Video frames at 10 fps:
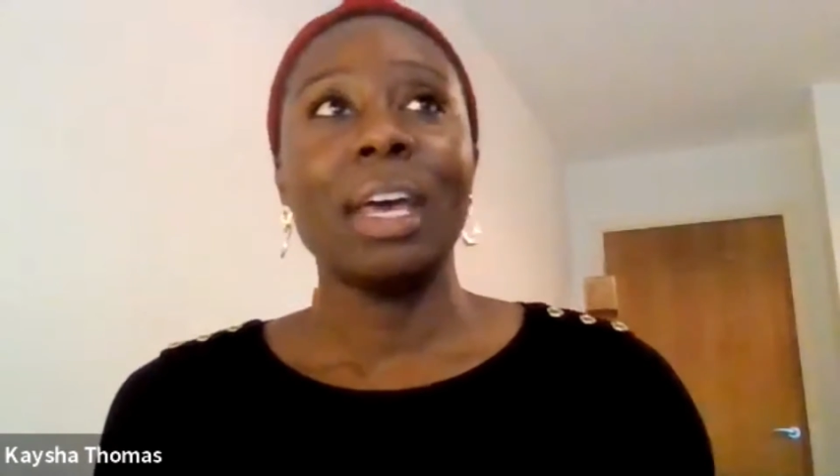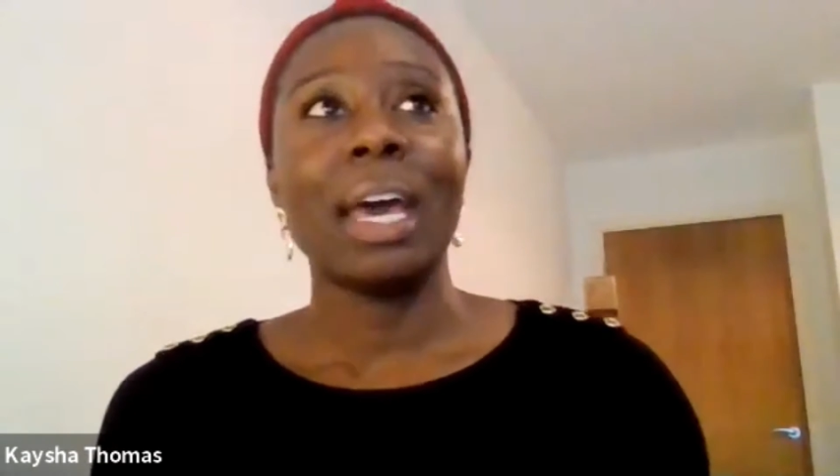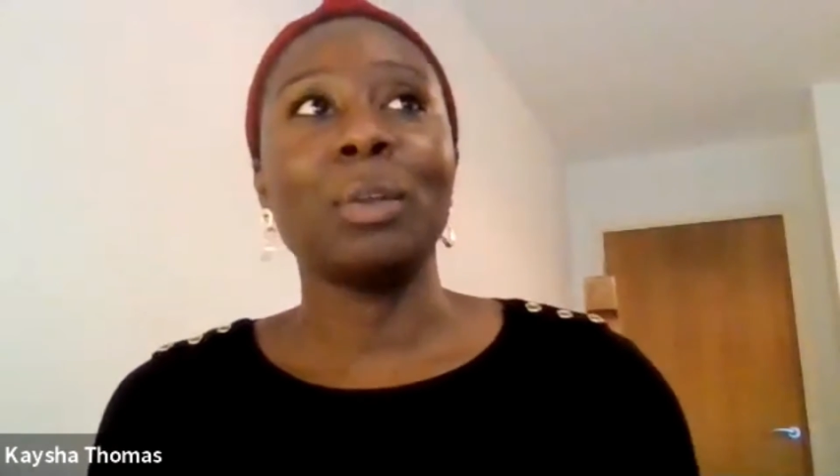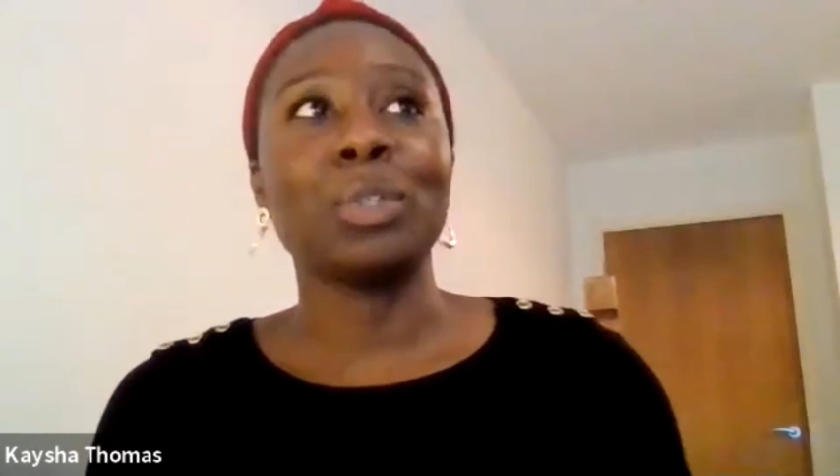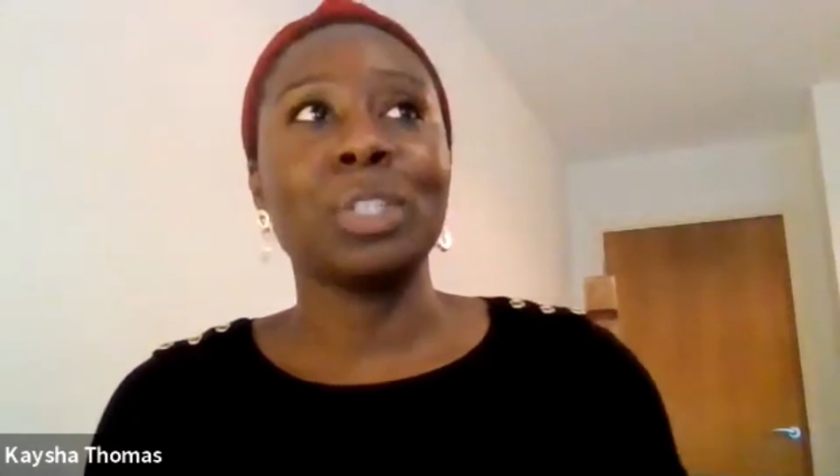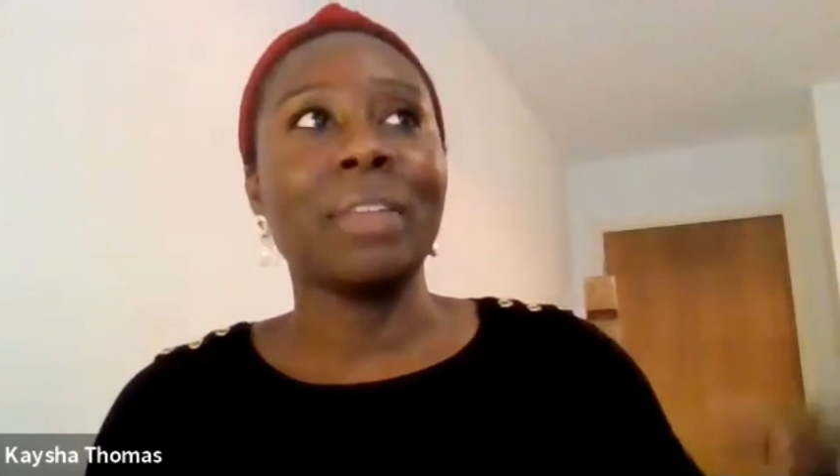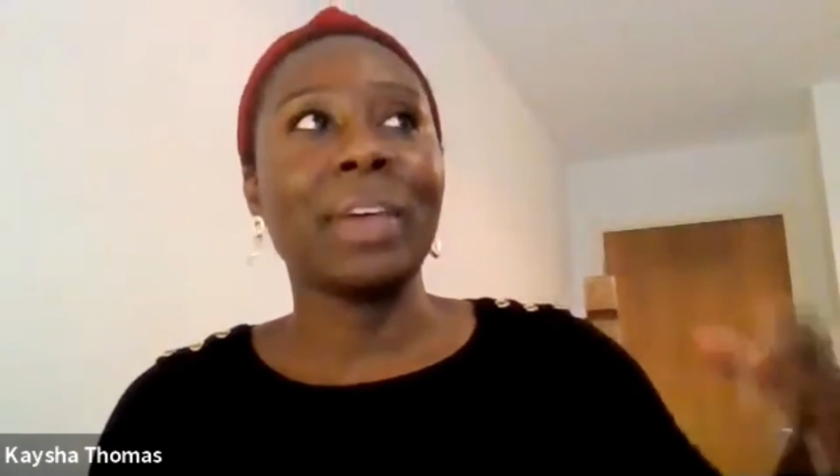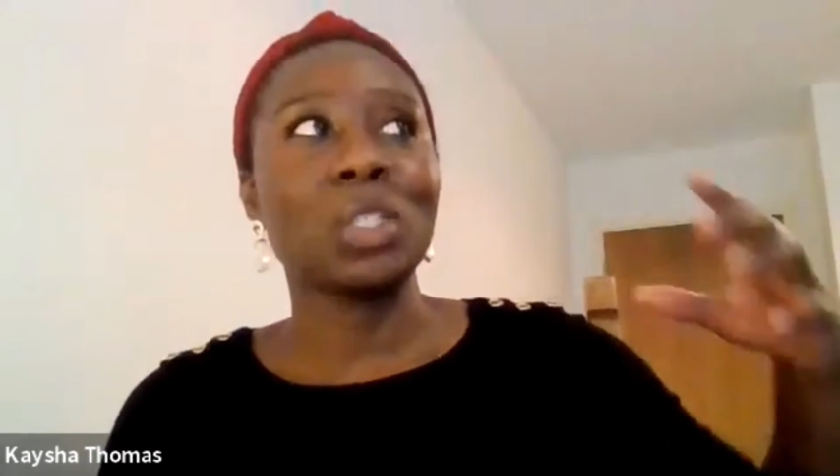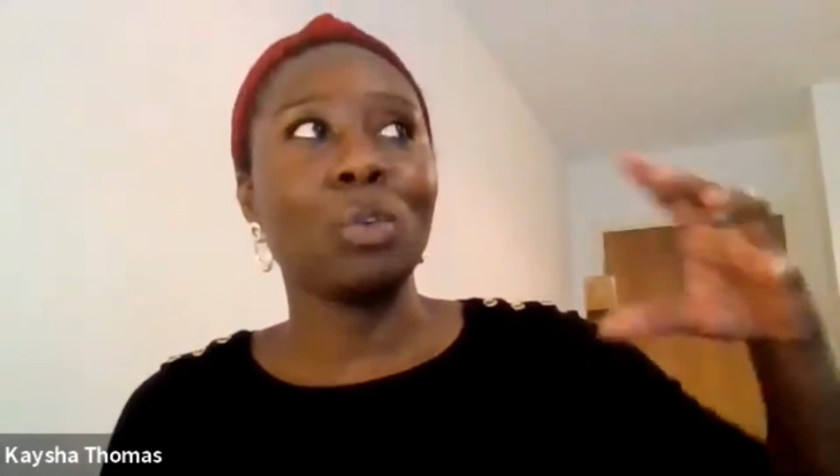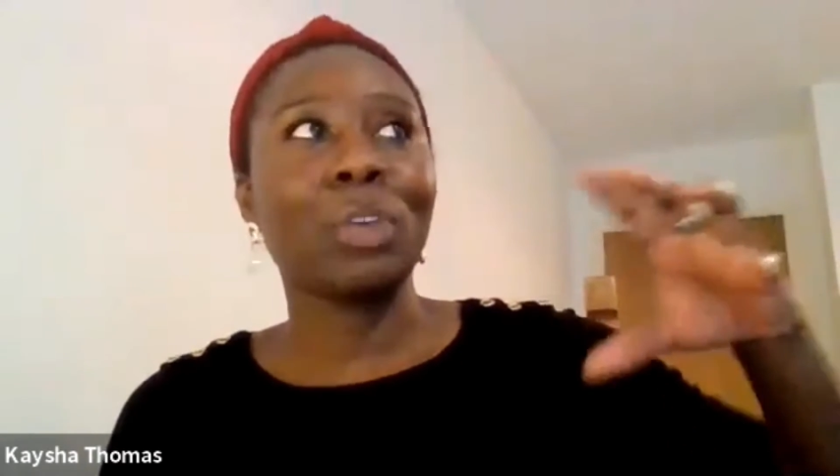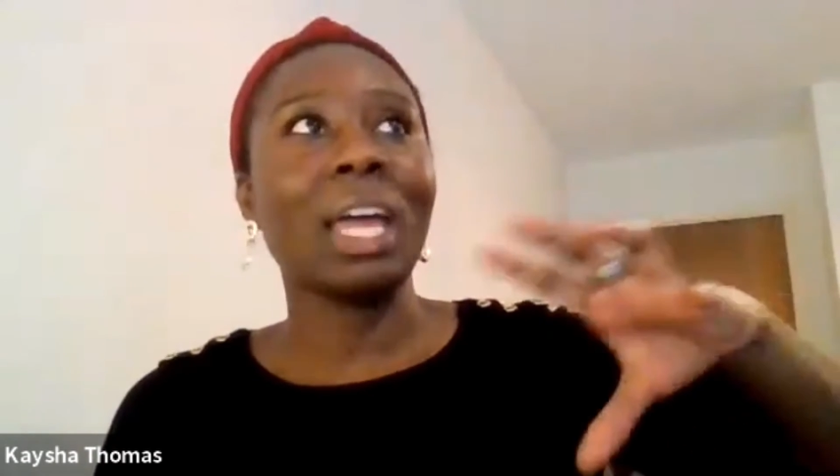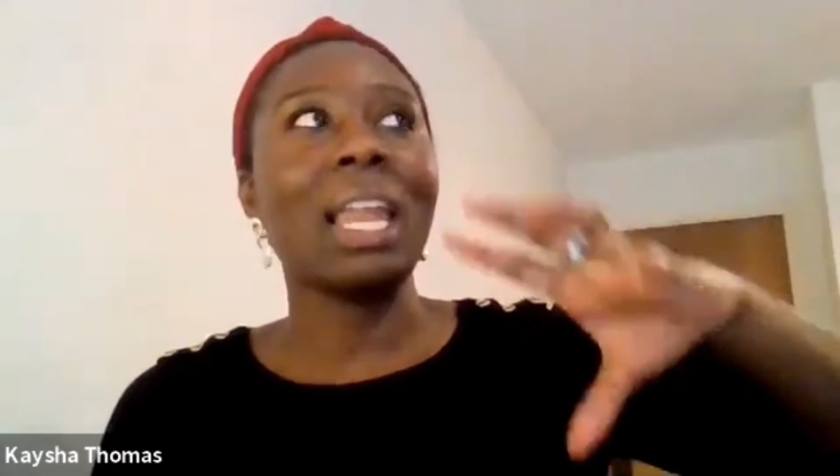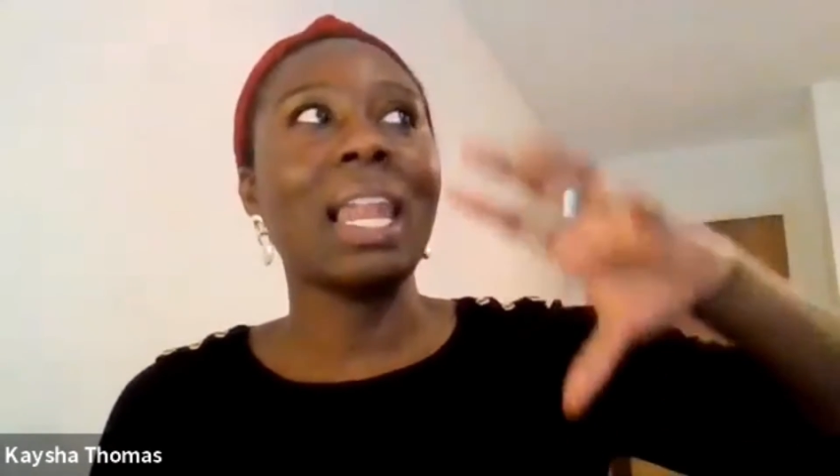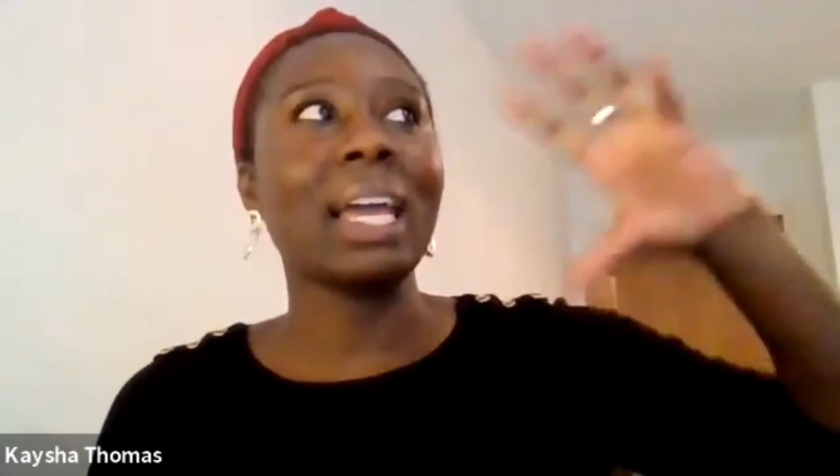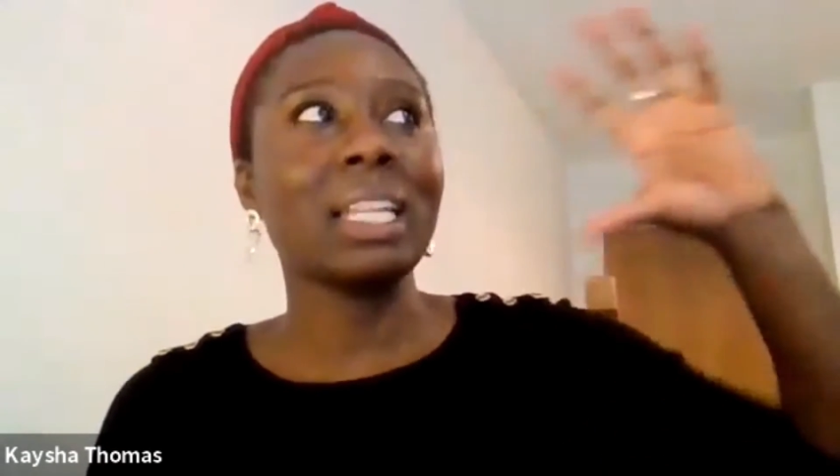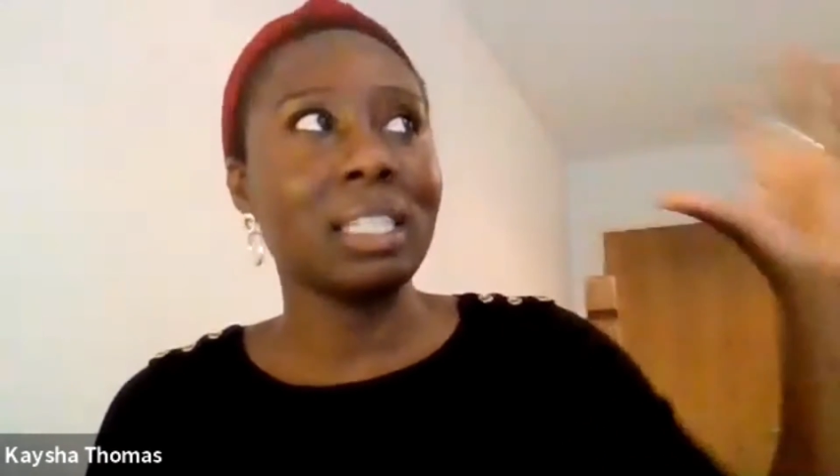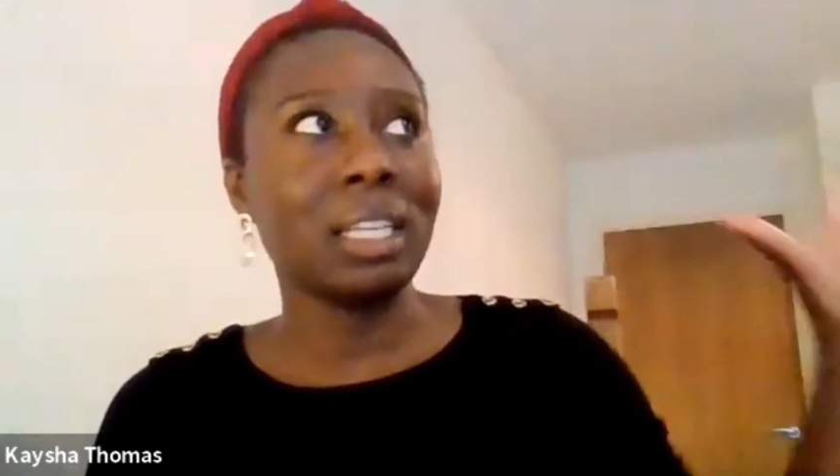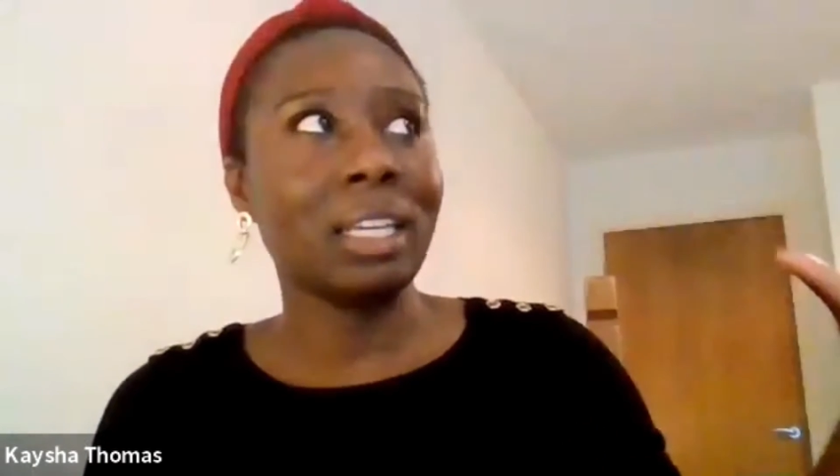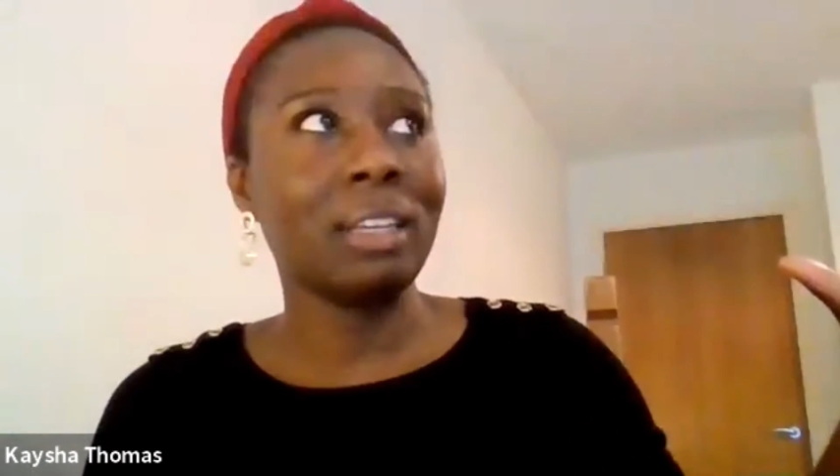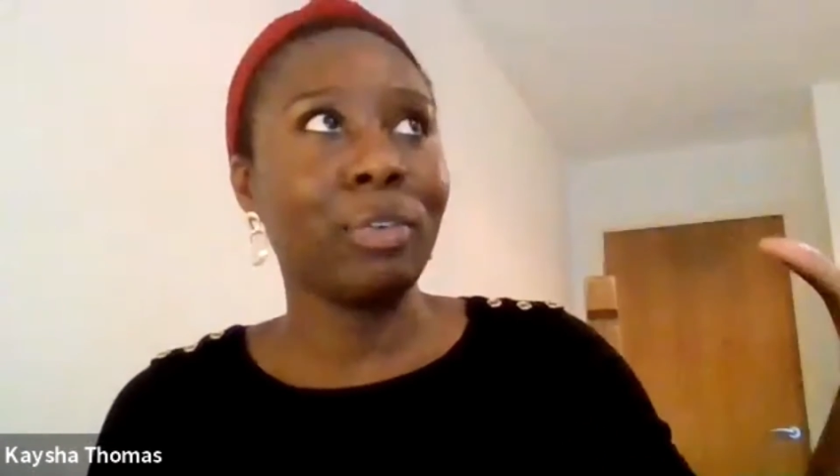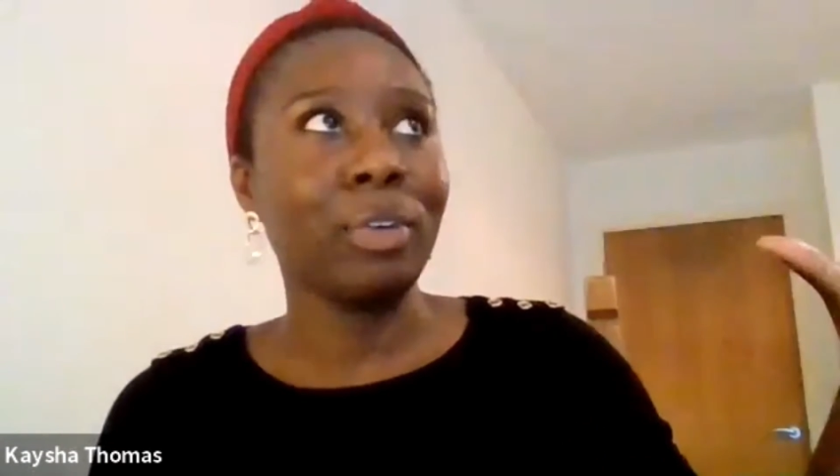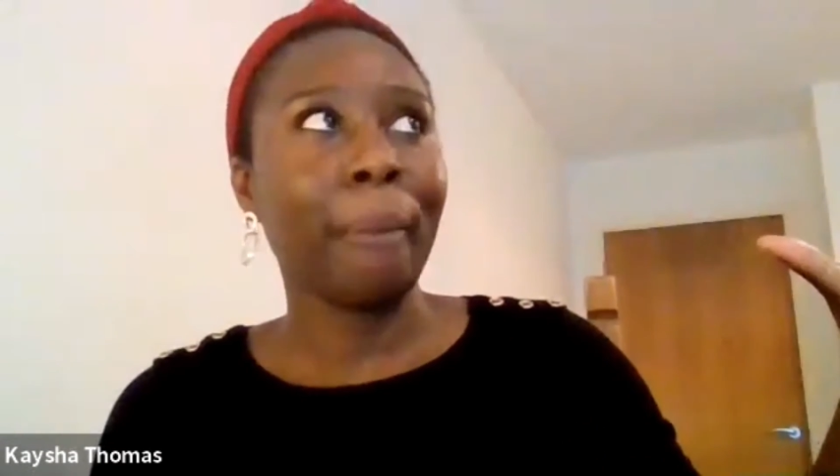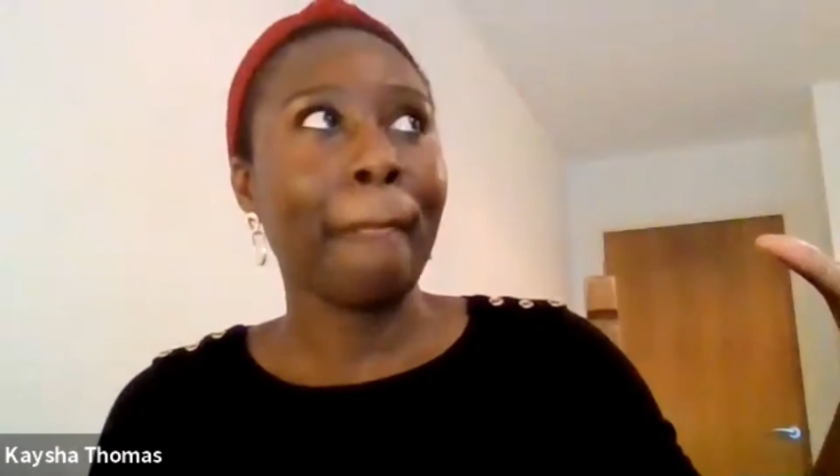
And also, yeah, that sort of collective